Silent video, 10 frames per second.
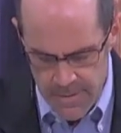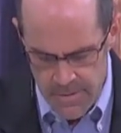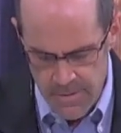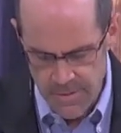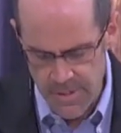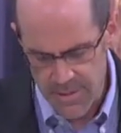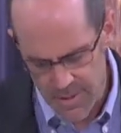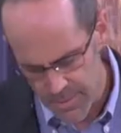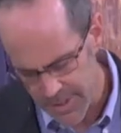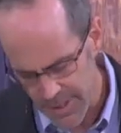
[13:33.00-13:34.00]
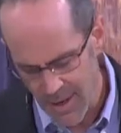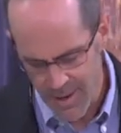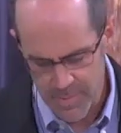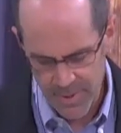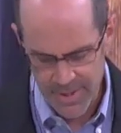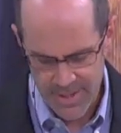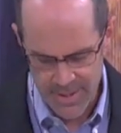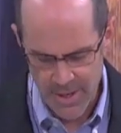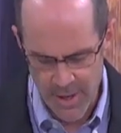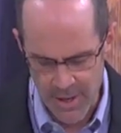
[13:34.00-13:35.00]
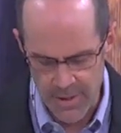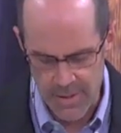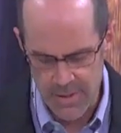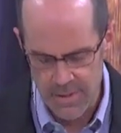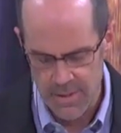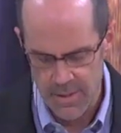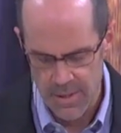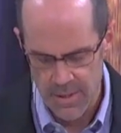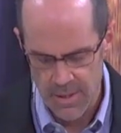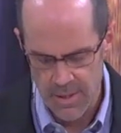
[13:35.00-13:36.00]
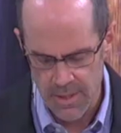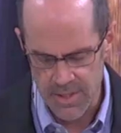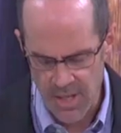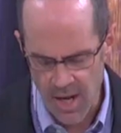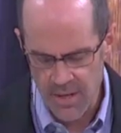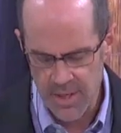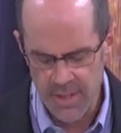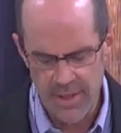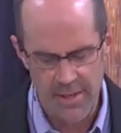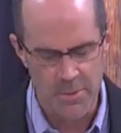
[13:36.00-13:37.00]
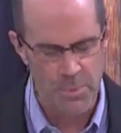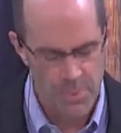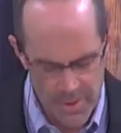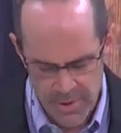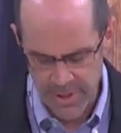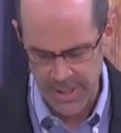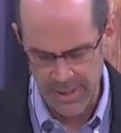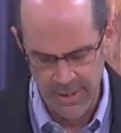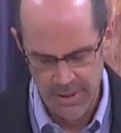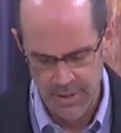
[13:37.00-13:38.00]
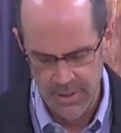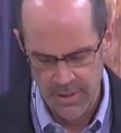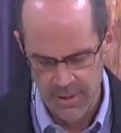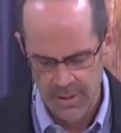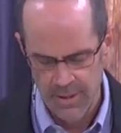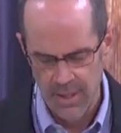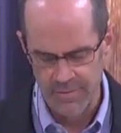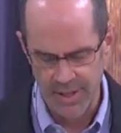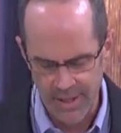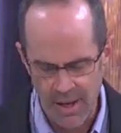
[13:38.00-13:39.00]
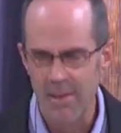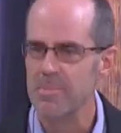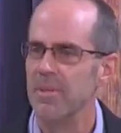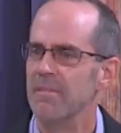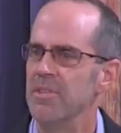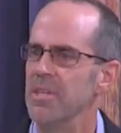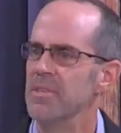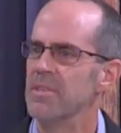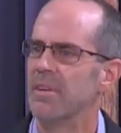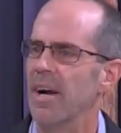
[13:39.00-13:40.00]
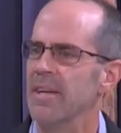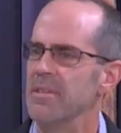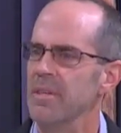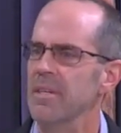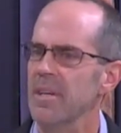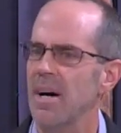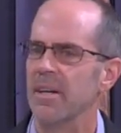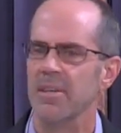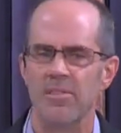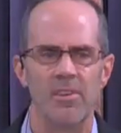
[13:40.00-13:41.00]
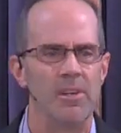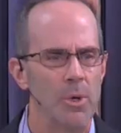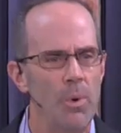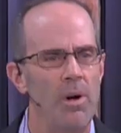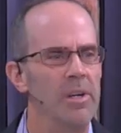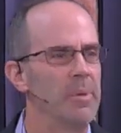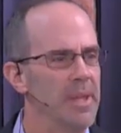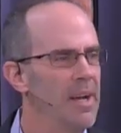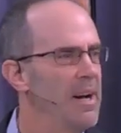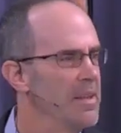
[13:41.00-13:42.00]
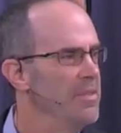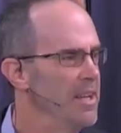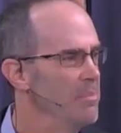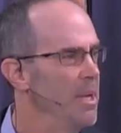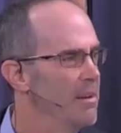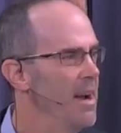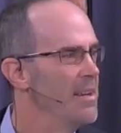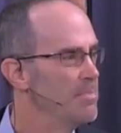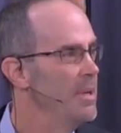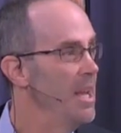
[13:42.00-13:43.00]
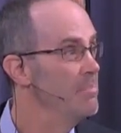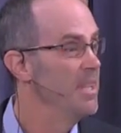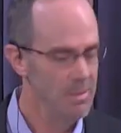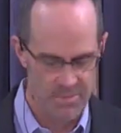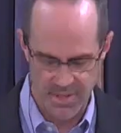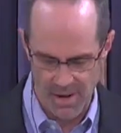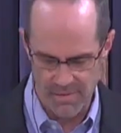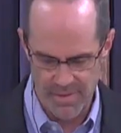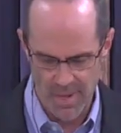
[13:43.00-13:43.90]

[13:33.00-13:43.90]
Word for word: This is what the gospel does in a heart it's conduct that is worthy of the gospel of Jesus Christ, who did not consider equality with God a thing to be grasped, but emptied himself.